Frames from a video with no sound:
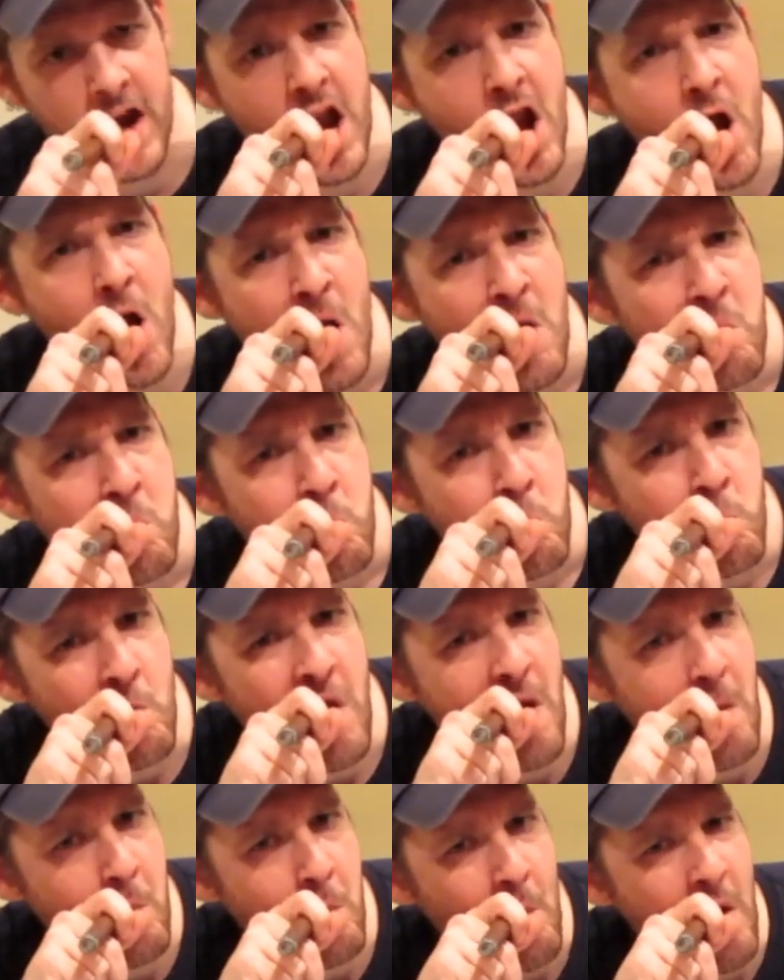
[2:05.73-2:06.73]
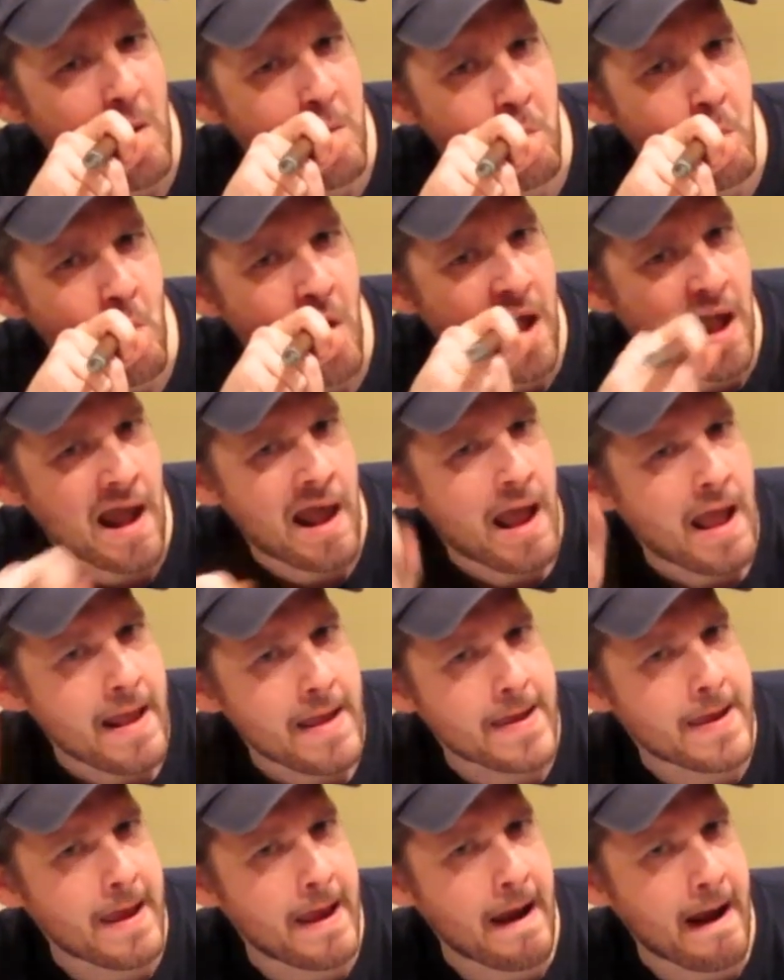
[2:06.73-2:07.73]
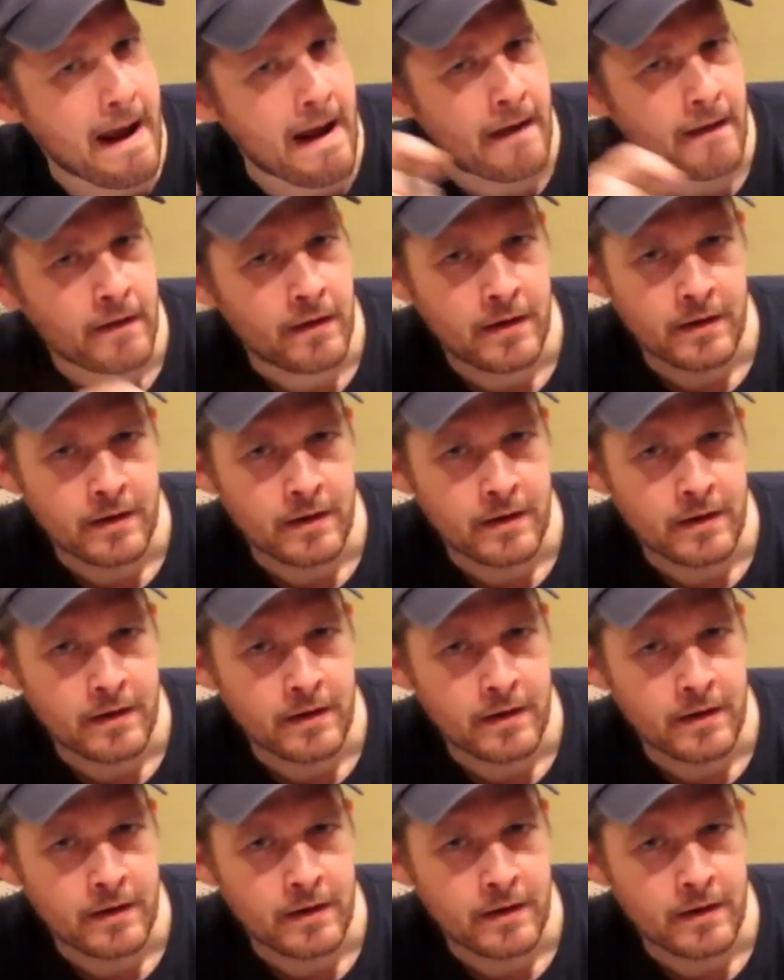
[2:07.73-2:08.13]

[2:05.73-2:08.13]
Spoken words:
you know? Mwah, mwah, mwah. Yeah.